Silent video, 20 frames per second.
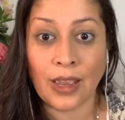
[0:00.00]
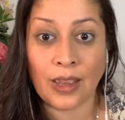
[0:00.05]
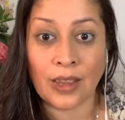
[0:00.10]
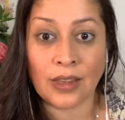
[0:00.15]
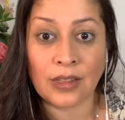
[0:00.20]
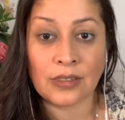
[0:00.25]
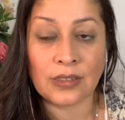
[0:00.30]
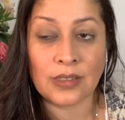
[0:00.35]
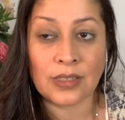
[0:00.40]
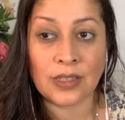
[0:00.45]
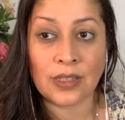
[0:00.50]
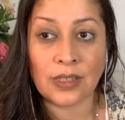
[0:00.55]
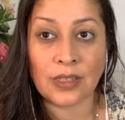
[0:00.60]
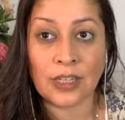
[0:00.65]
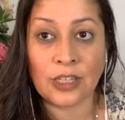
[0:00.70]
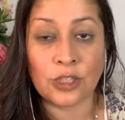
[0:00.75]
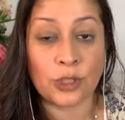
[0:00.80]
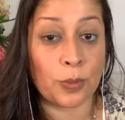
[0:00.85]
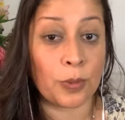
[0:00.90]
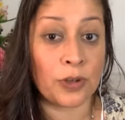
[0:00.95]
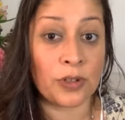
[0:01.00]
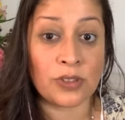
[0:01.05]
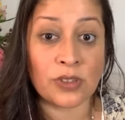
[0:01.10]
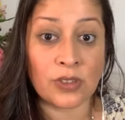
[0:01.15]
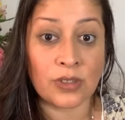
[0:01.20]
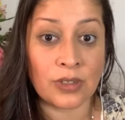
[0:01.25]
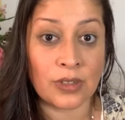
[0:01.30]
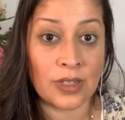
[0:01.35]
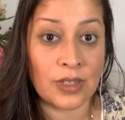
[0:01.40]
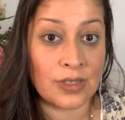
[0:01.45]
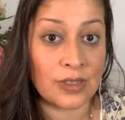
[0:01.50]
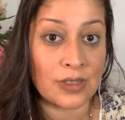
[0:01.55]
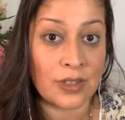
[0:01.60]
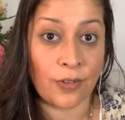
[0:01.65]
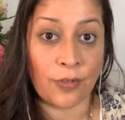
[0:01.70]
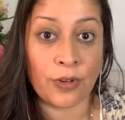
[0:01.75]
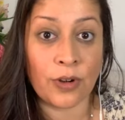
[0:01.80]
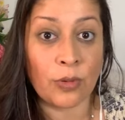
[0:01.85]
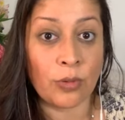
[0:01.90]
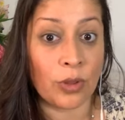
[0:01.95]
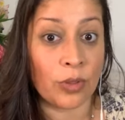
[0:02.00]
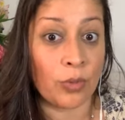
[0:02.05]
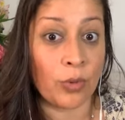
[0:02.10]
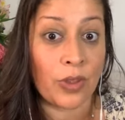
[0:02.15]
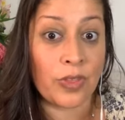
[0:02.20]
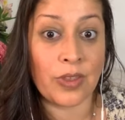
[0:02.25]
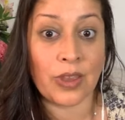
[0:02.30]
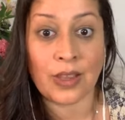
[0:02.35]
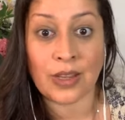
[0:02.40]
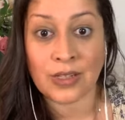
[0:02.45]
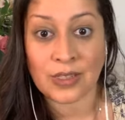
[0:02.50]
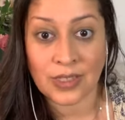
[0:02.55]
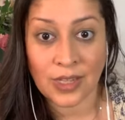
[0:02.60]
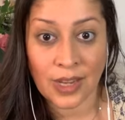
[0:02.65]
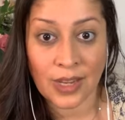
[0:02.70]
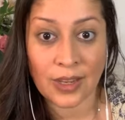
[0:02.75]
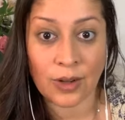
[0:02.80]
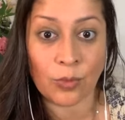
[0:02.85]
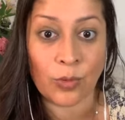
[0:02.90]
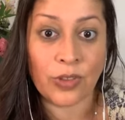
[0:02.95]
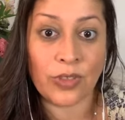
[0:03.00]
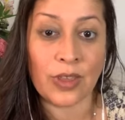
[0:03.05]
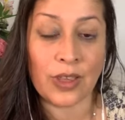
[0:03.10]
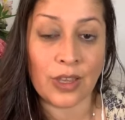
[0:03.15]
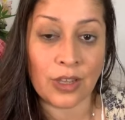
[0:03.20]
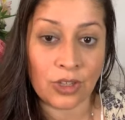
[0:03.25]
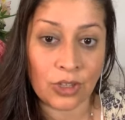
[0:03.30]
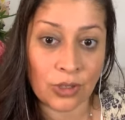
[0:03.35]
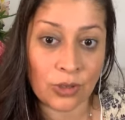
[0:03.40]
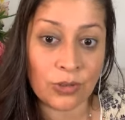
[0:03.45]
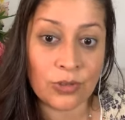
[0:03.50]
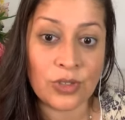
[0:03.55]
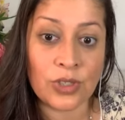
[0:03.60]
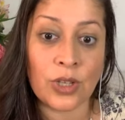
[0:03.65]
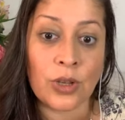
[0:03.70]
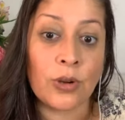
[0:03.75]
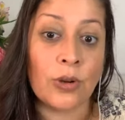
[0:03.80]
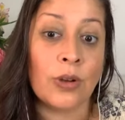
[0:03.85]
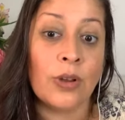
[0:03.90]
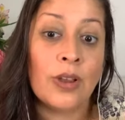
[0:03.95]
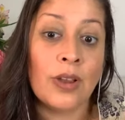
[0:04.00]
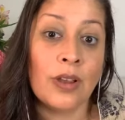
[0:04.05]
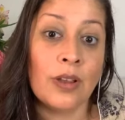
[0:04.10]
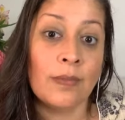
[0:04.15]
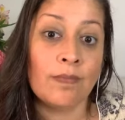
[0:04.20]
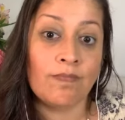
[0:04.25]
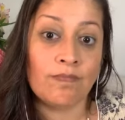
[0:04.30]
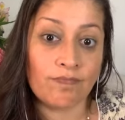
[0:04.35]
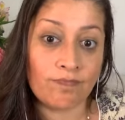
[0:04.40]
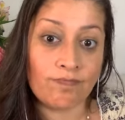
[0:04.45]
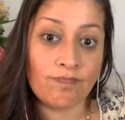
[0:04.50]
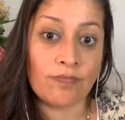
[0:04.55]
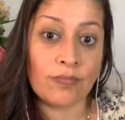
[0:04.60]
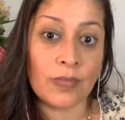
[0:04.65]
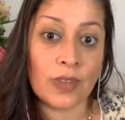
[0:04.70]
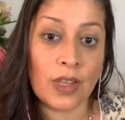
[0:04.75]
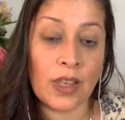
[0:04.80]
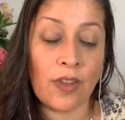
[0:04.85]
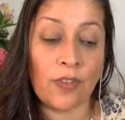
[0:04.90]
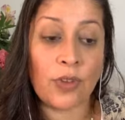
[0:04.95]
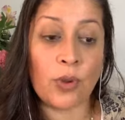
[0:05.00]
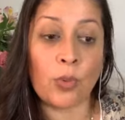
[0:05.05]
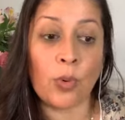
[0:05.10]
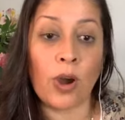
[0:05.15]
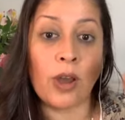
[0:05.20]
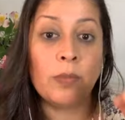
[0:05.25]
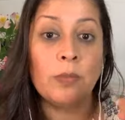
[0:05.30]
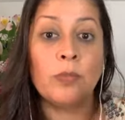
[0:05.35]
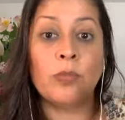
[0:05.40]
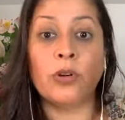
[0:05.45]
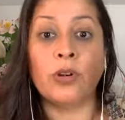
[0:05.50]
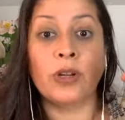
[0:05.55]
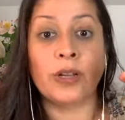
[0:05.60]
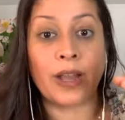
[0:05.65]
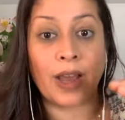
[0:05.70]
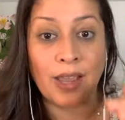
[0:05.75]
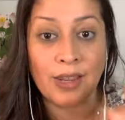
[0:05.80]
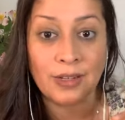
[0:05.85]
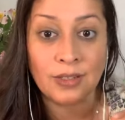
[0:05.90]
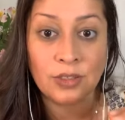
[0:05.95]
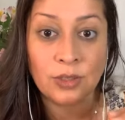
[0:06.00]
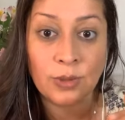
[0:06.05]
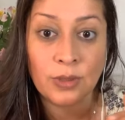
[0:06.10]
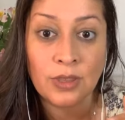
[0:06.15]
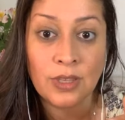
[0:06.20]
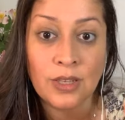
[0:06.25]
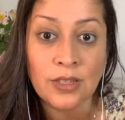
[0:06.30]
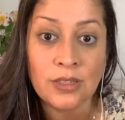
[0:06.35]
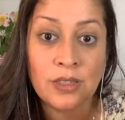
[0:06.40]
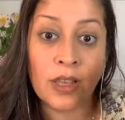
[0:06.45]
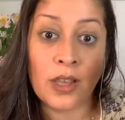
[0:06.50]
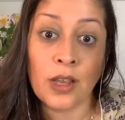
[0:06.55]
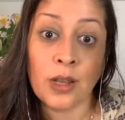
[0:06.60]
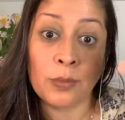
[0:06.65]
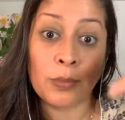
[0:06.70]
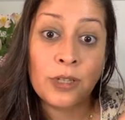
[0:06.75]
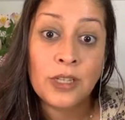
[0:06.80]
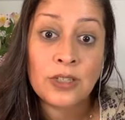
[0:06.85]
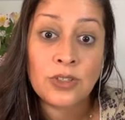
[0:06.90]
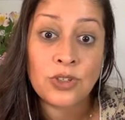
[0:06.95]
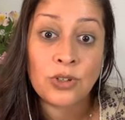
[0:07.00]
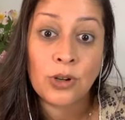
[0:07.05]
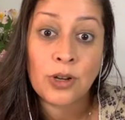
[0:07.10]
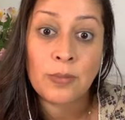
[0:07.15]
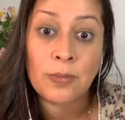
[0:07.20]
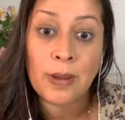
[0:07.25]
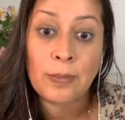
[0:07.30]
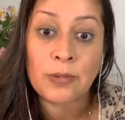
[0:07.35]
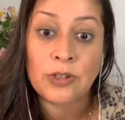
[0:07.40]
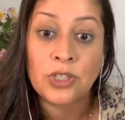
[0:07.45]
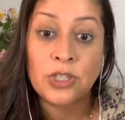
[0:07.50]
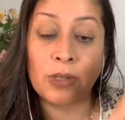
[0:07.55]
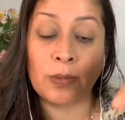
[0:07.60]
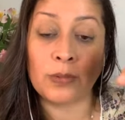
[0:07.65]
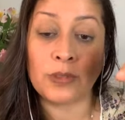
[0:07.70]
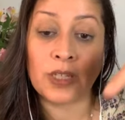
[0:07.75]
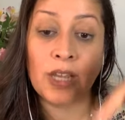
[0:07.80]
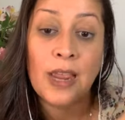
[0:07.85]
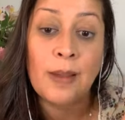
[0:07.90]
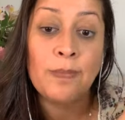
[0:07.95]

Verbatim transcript: And each person is different with what they can take and what they can use. So if you want more guidance with this, please join membership.